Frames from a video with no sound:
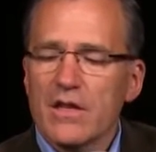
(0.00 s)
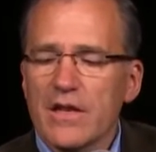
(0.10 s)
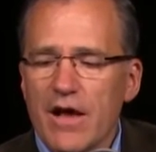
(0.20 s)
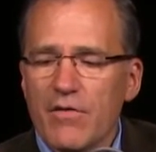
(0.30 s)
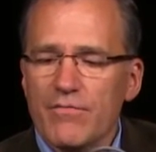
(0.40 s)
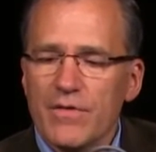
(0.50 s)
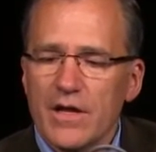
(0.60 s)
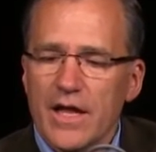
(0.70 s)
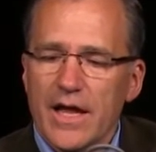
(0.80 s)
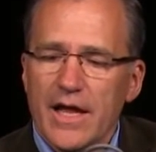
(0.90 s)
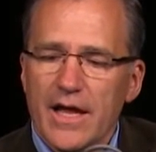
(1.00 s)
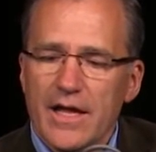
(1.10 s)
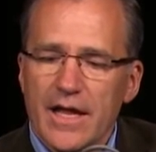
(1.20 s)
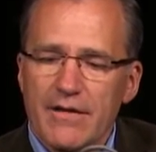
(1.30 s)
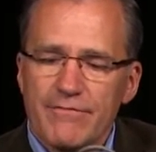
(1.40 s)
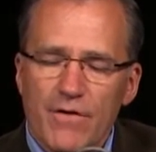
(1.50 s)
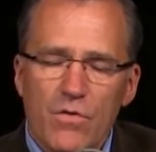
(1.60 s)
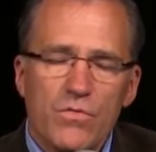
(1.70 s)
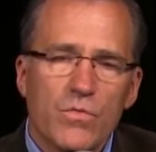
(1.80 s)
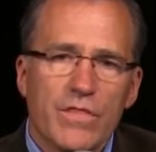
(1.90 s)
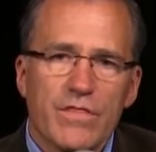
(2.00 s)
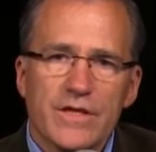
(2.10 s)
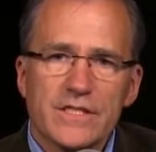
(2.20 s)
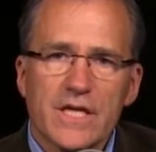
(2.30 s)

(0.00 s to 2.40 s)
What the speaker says: Now, a phone with this